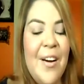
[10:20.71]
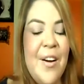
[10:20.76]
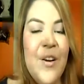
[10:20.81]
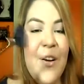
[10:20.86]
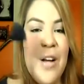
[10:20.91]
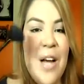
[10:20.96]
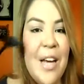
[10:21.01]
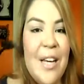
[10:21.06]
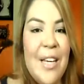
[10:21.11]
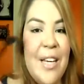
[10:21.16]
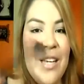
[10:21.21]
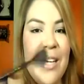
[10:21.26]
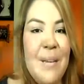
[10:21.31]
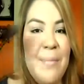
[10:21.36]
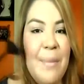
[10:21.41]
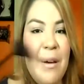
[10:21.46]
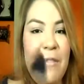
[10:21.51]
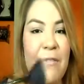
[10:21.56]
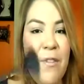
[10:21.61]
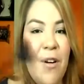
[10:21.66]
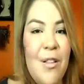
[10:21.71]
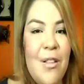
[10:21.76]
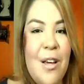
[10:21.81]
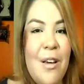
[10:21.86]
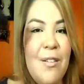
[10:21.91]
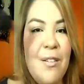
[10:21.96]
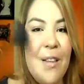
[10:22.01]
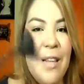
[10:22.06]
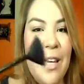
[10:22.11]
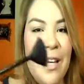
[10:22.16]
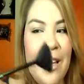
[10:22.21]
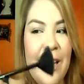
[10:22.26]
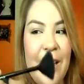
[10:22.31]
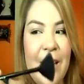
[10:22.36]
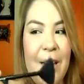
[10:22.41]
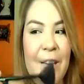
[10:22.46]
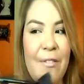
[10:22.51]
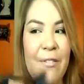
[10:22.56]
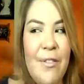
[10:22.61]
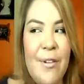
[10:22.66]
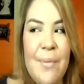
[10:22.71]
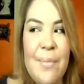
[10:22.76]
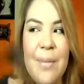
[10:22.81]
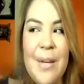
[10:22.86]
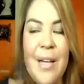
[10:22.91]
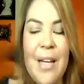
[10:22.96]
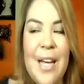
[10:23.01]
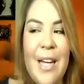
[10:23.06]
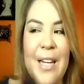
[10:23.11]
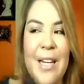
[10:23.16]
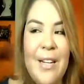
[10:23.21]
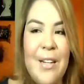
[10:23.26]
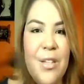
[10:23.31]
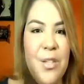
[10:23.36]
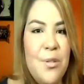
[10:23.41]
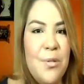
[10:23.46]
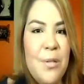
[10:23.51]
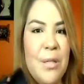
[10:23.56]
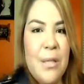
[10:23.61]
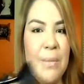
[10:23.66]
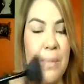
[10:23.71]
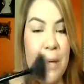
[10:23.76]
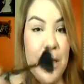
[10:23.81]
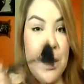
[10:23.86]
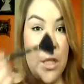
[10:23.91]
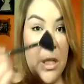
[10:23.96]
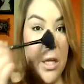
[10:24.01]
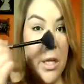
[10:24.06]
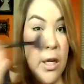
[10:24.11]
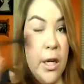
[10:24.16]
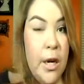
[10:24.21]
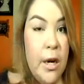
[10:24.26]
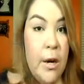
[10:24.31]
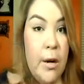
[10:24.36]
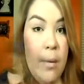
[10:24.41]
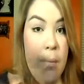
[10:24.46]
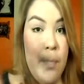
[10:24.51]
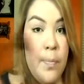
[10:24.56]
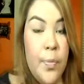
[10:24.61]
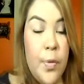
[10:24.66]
or I could keep my fallout like from getting too smudgy